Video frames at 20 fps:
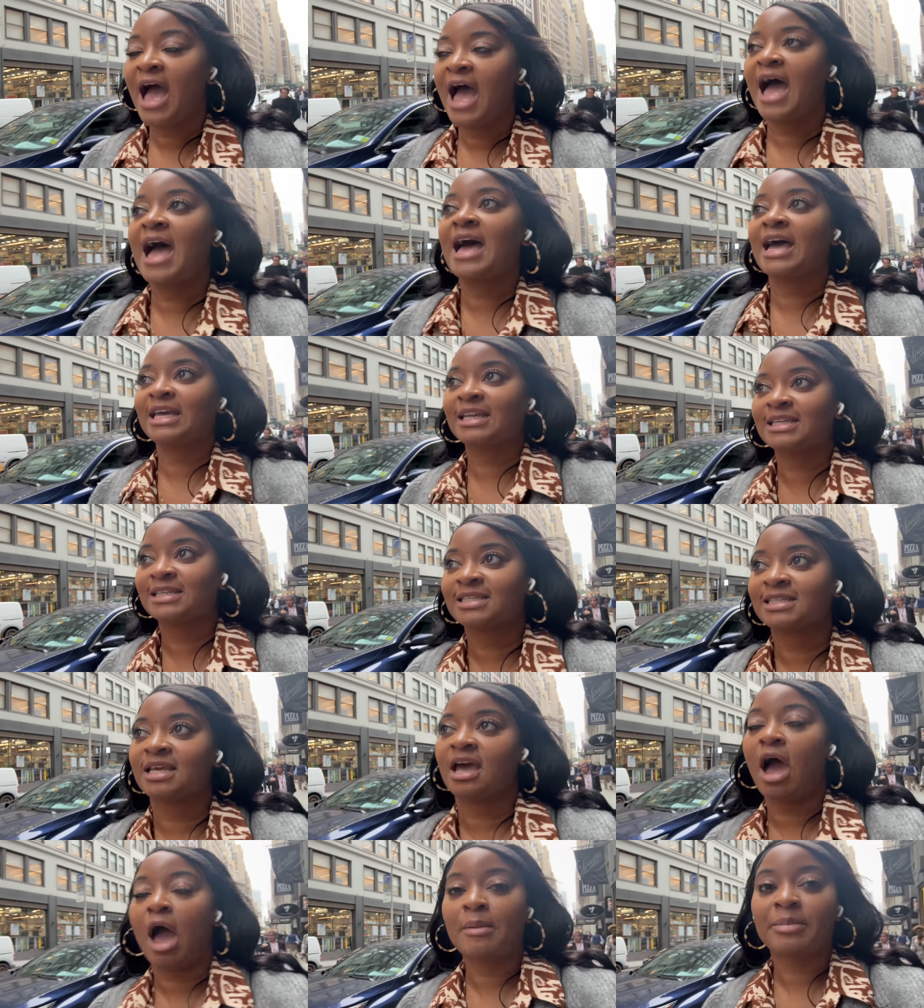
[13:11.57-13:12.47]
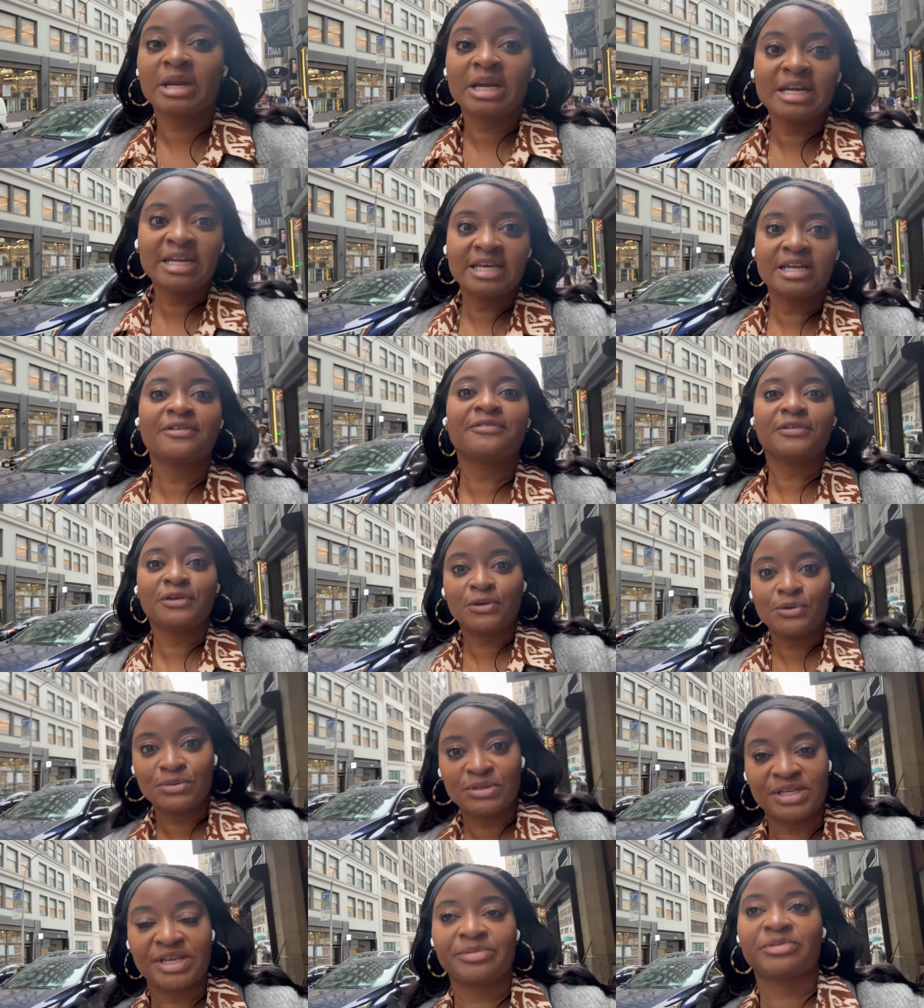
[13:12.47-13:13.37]
and I'm gonna need a
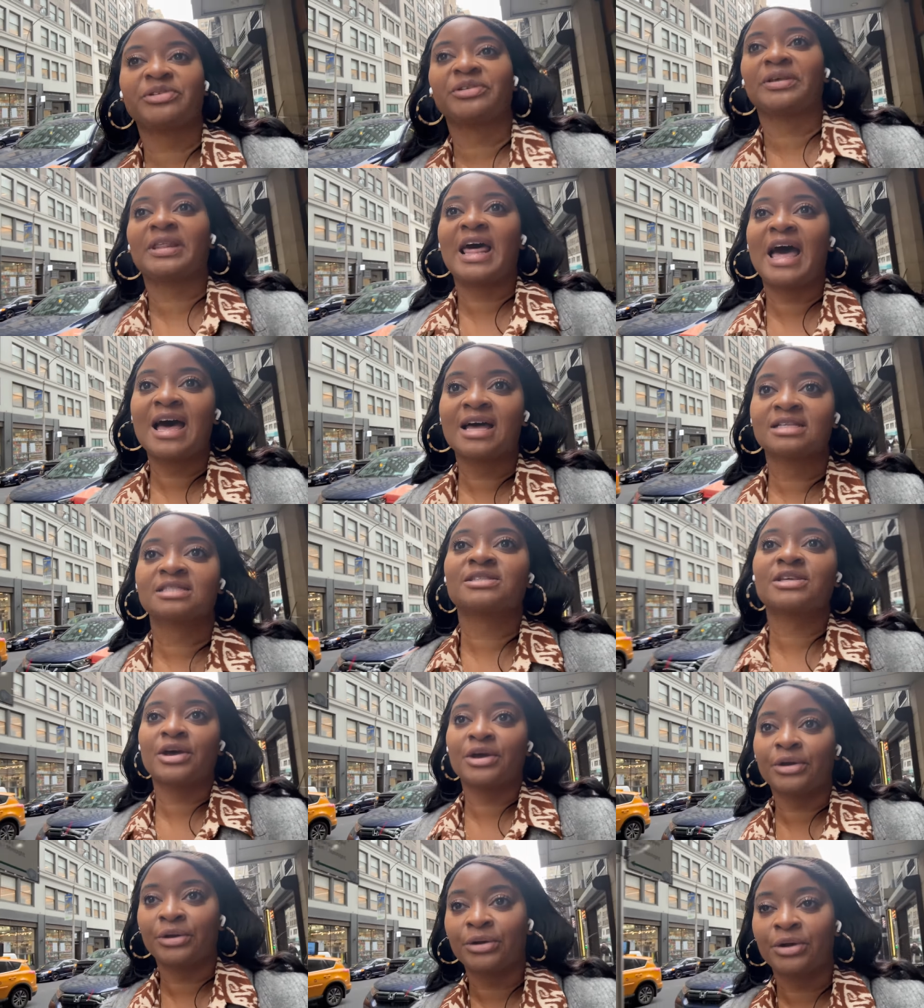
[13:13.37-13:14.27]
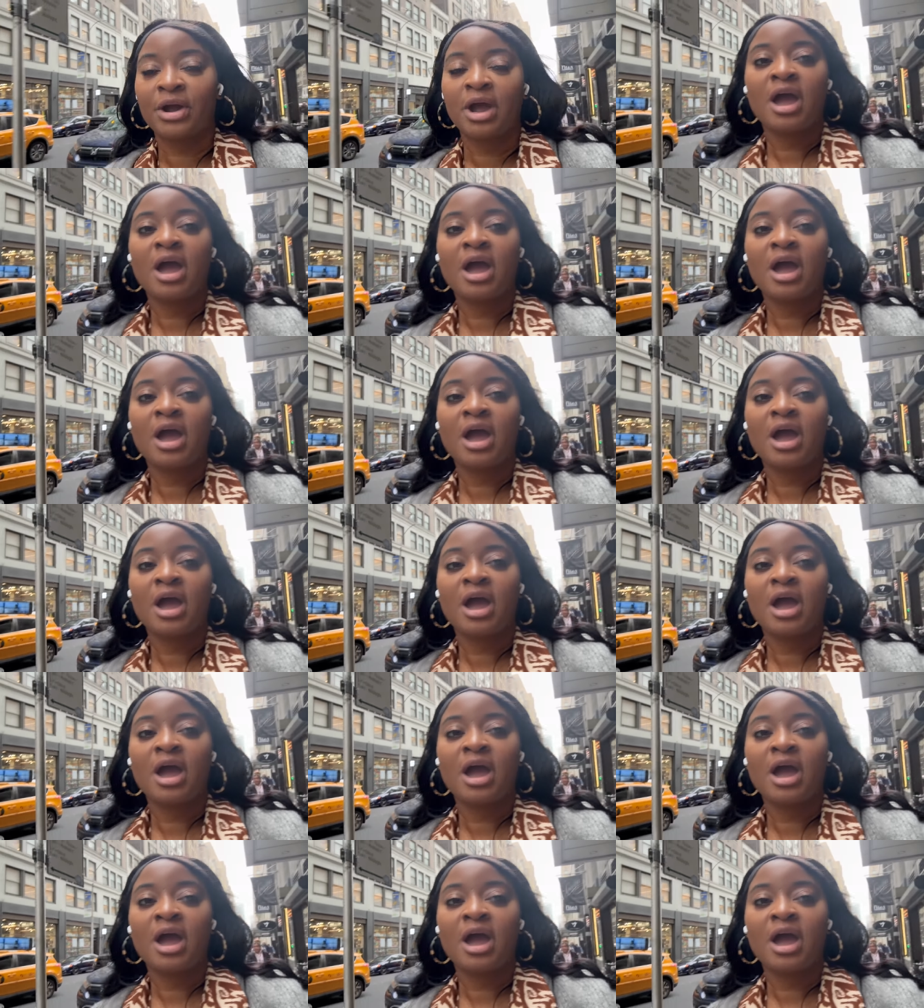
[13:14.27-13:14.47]
few zips for that so